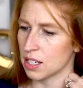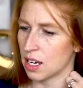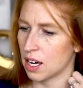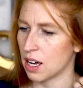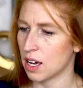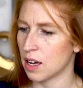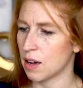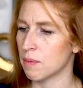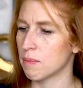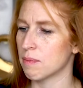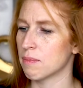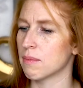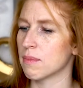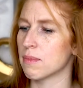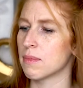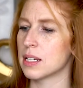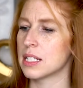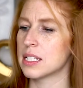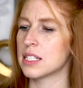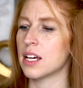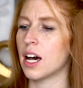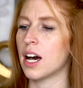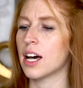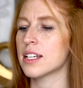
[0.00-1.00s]

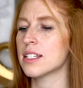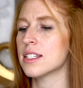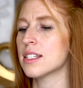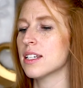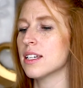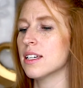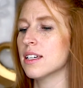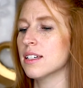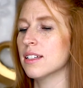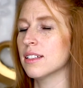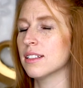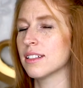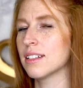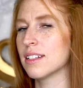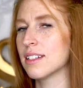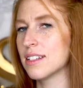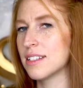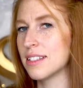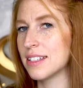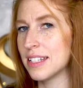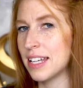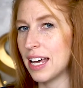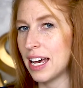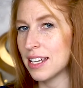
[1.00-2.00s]
Azazi,
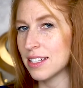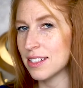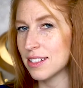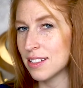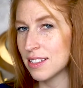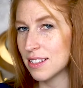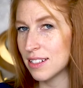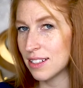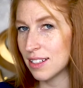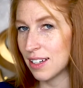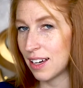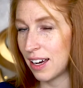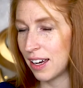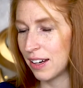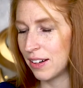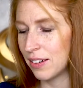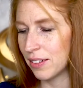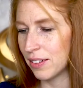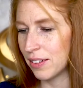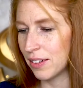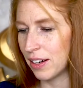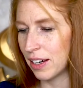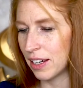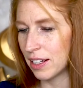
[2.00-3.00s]
I
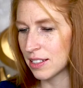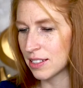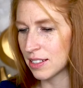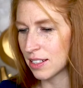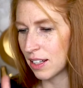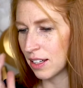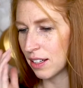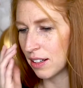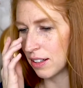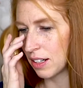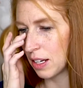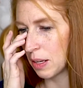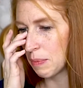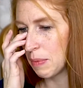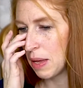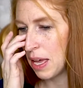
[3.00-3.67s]
don't know how to say their name.